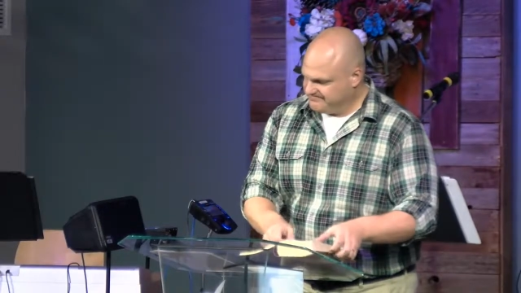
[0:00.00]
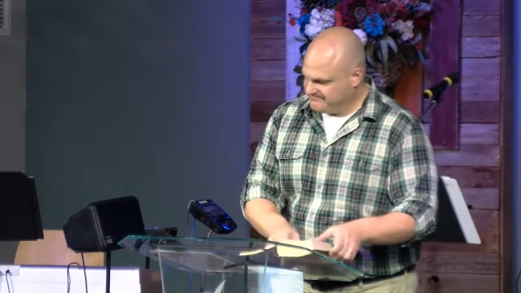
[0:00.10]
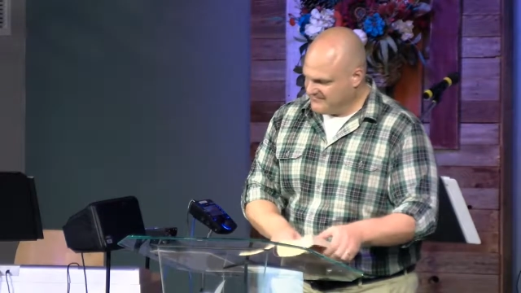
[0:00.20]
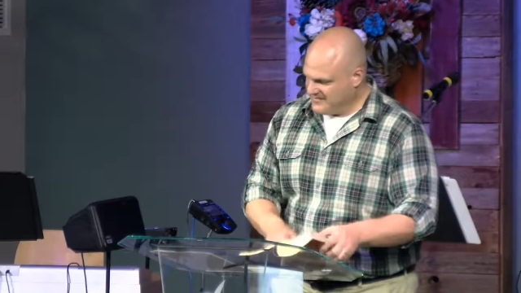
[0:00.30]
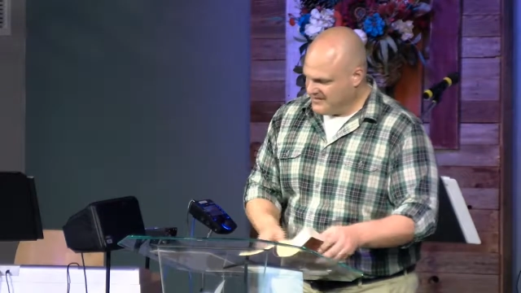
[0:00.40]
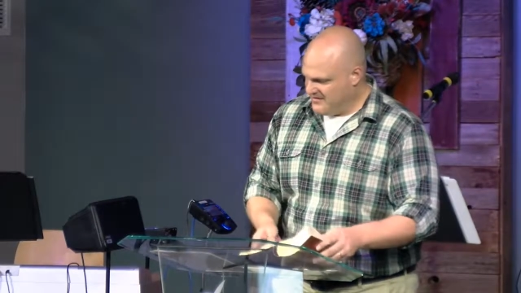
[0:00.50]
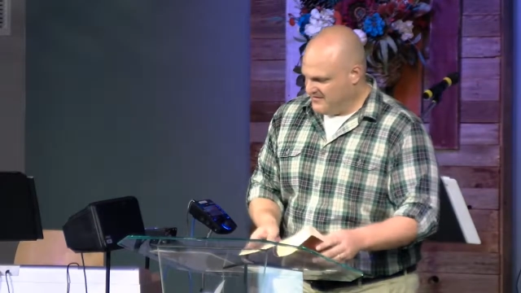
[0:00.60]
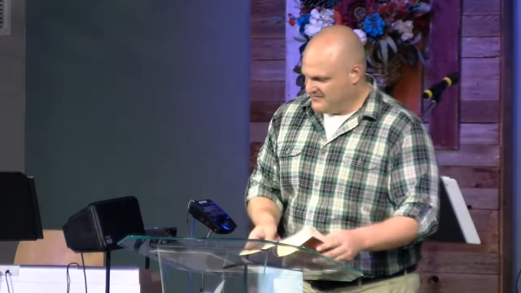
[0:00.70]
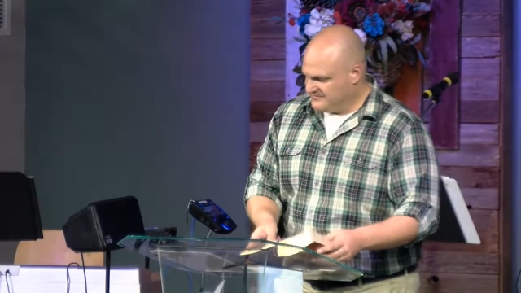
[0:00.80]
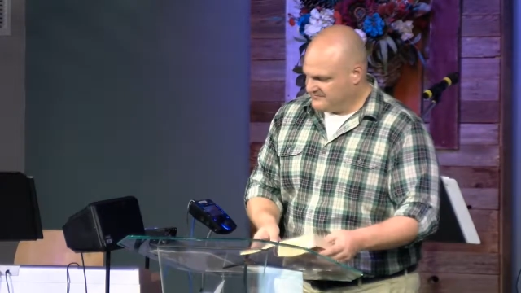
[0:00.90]

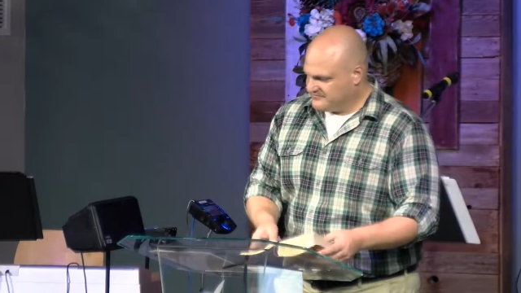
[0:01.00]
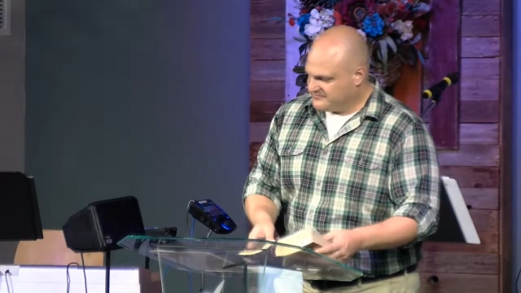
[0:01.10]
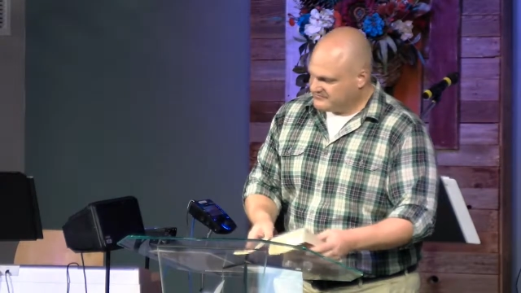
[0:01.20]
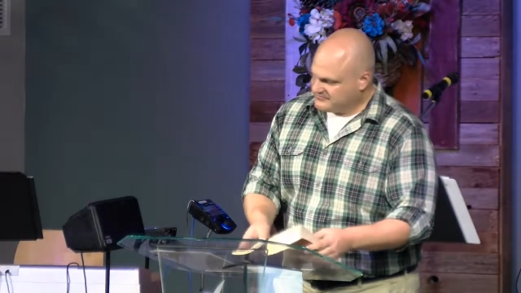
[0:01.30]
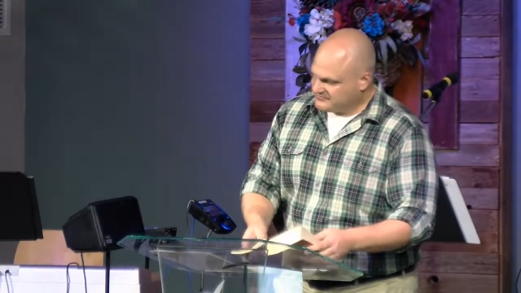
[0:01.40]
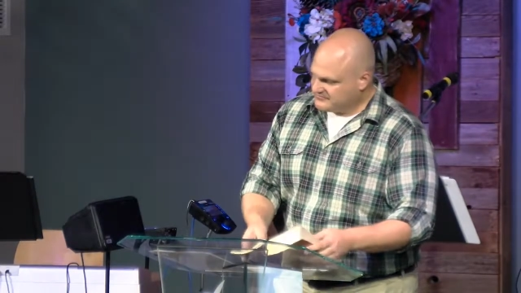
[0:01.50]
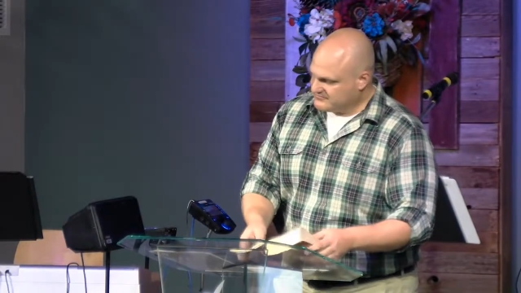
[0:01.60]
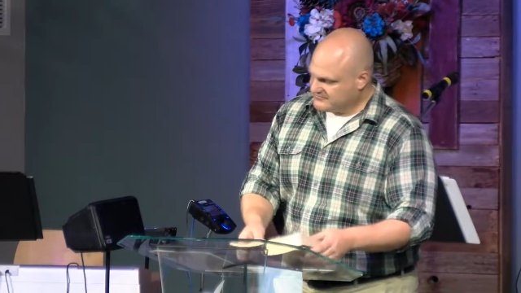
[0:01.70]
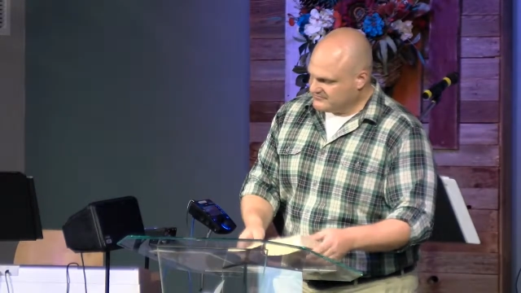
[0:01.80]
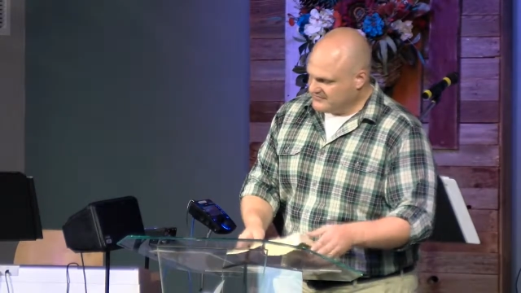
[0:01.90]

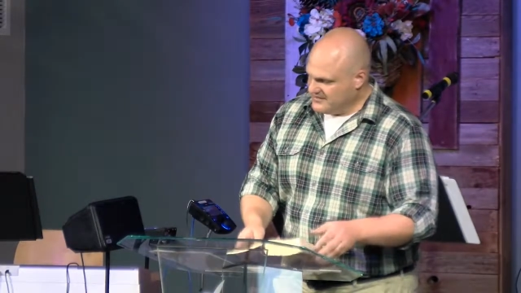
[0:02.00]
Nobody speaks.